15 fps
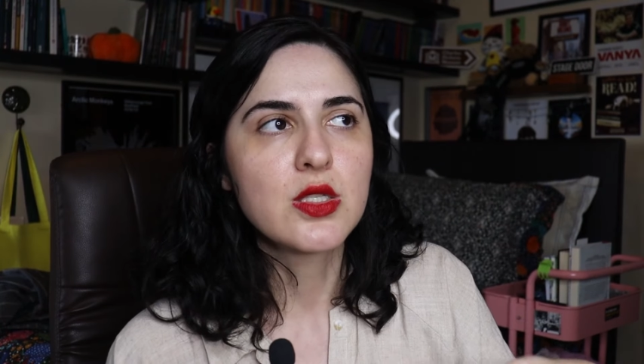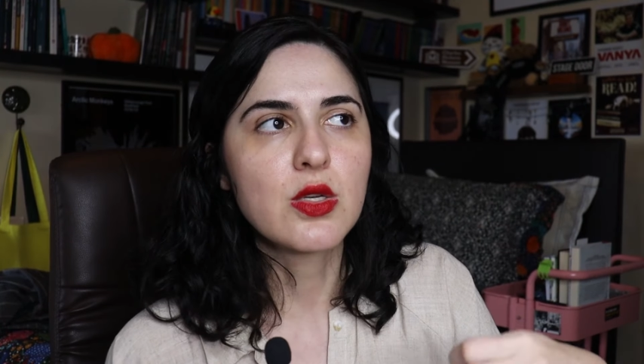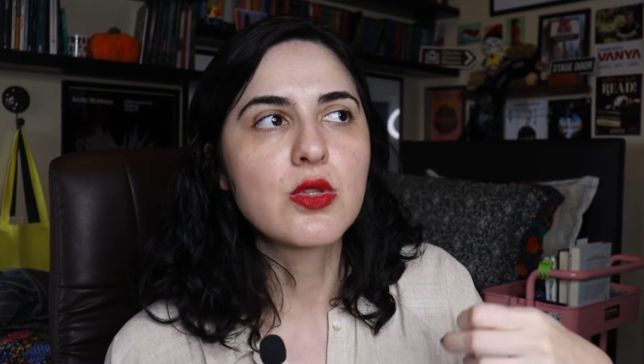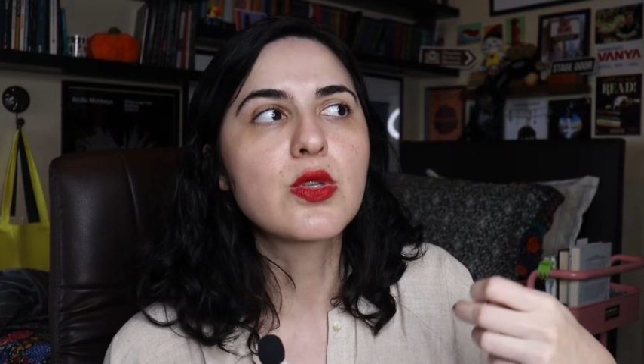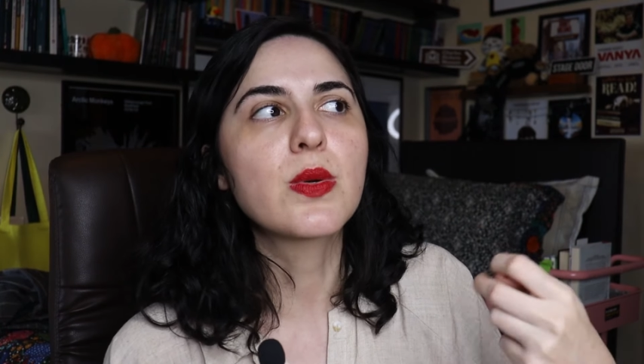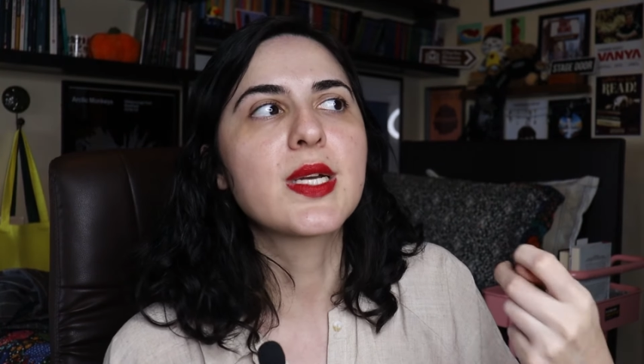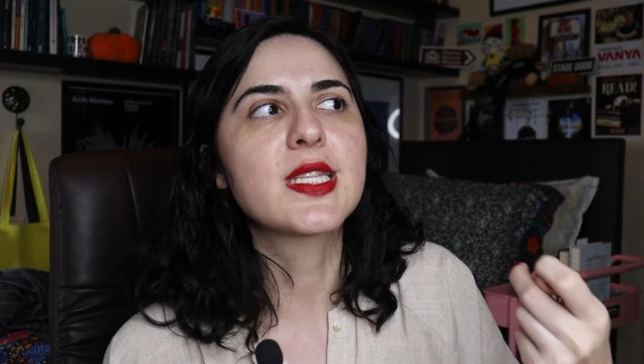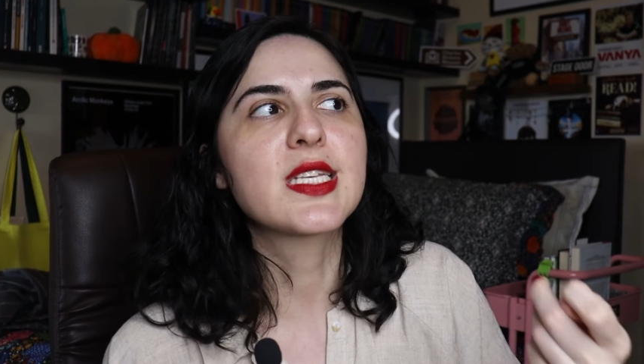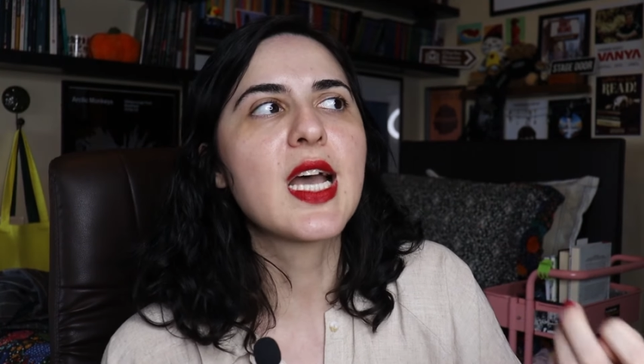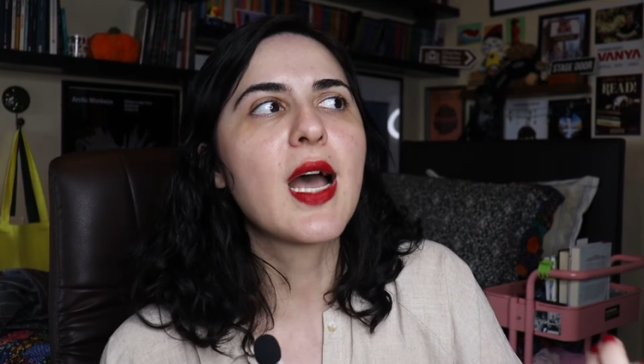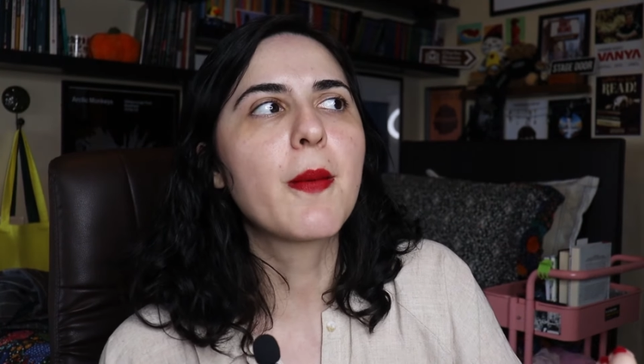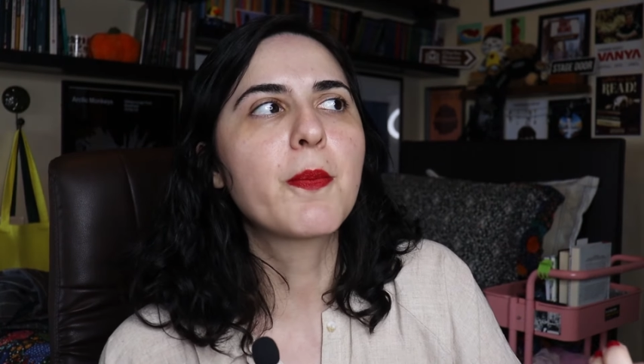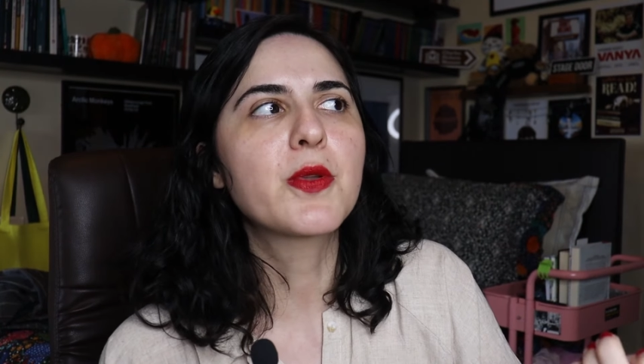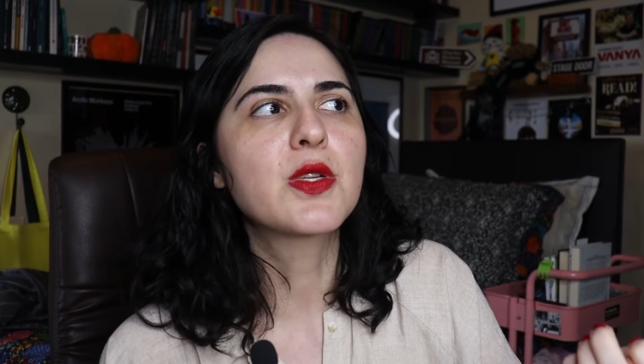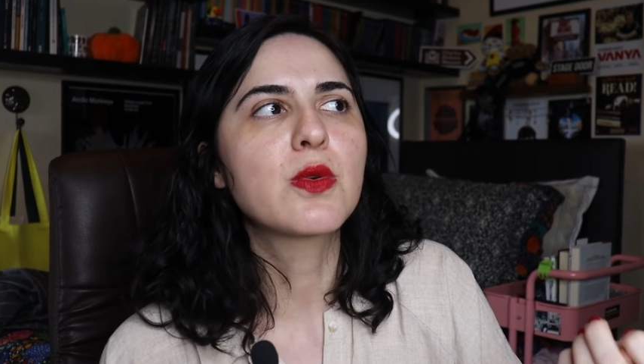So to
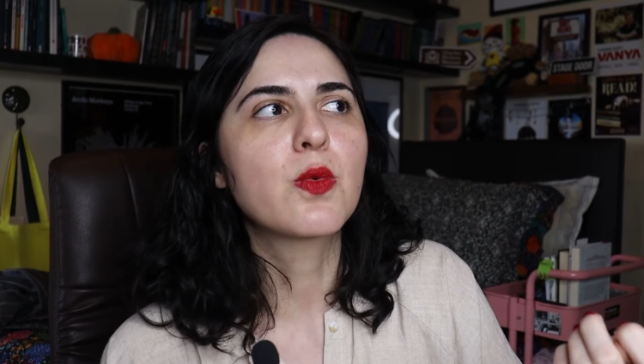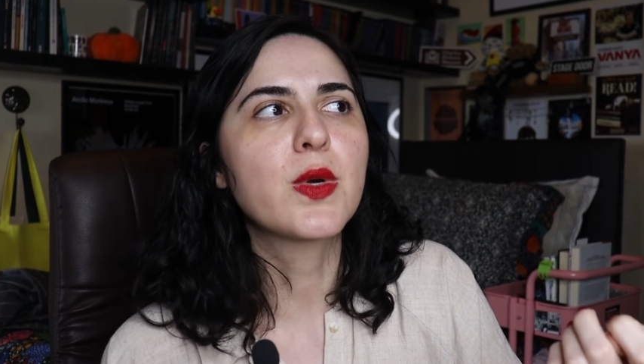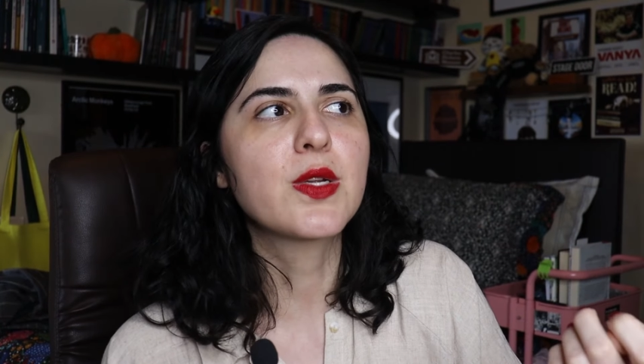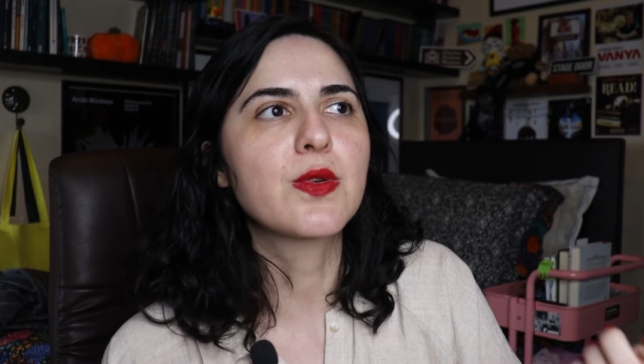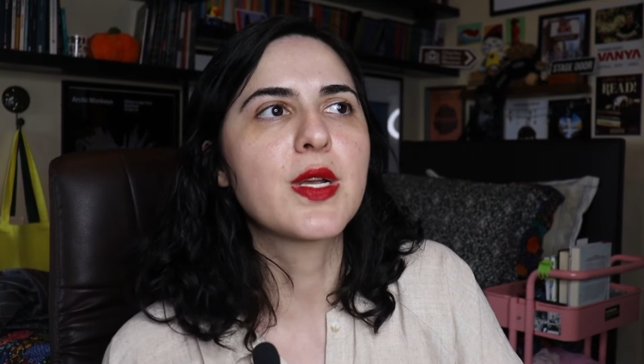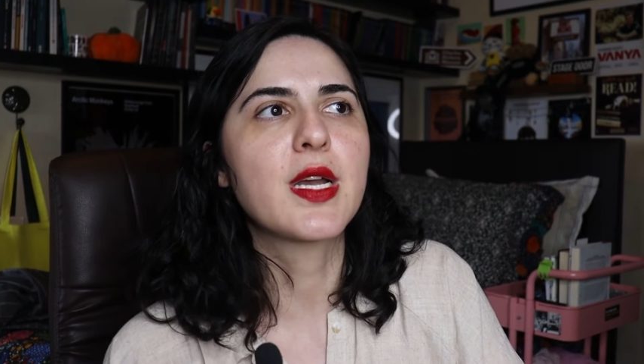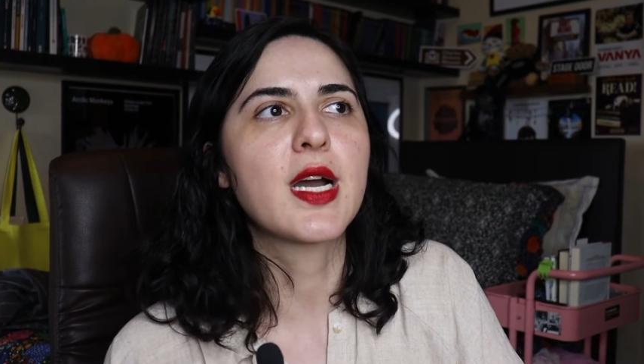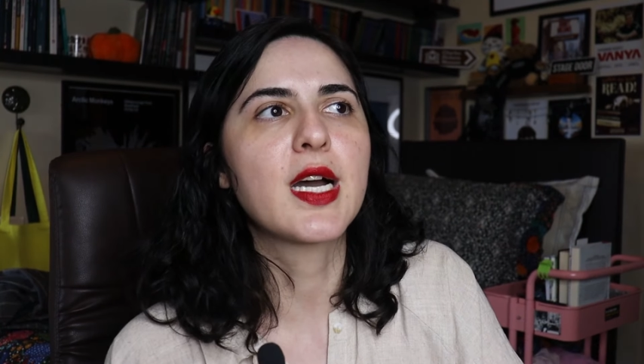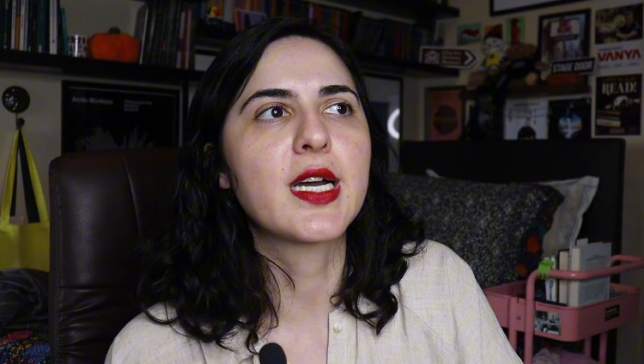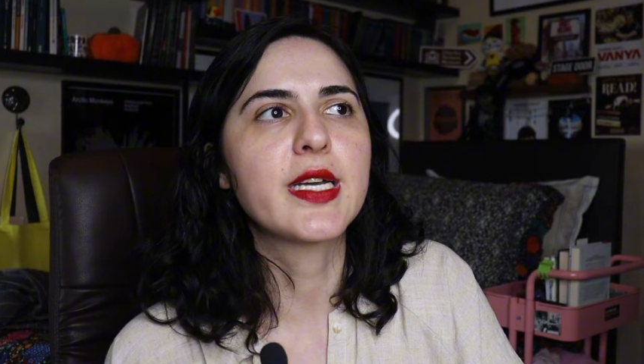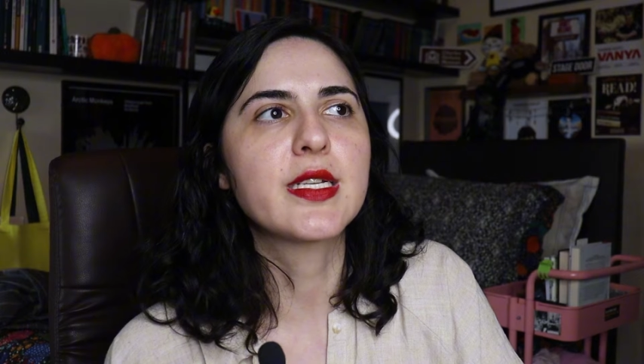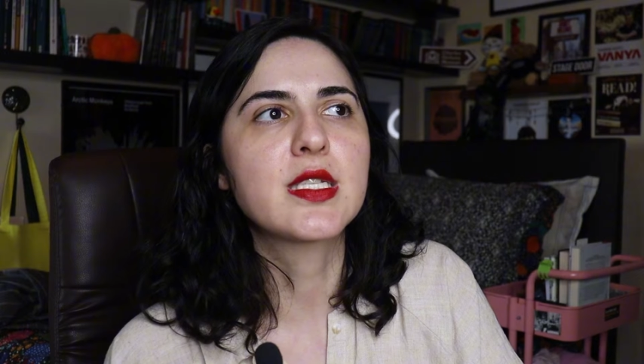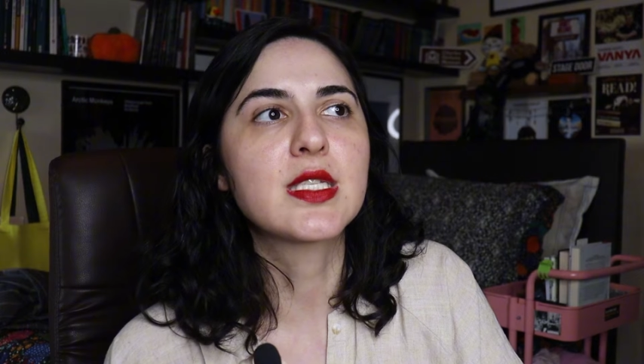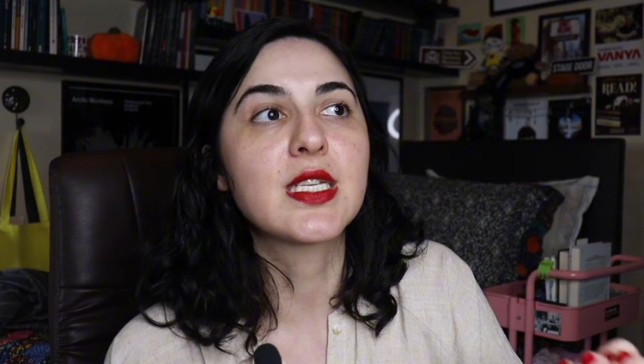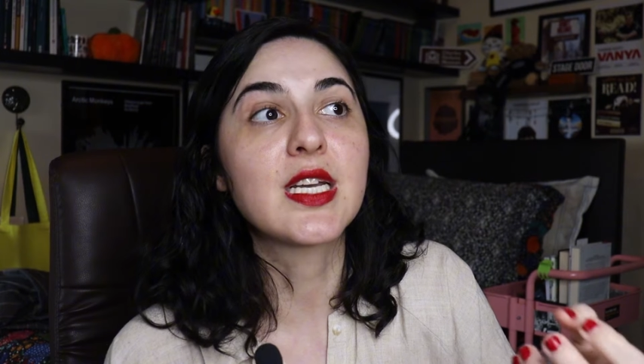adapt Wuthering
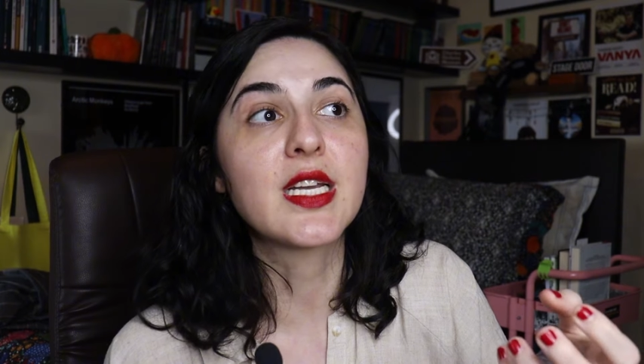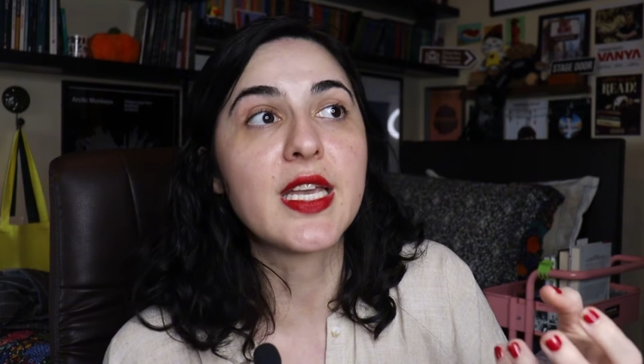Heights,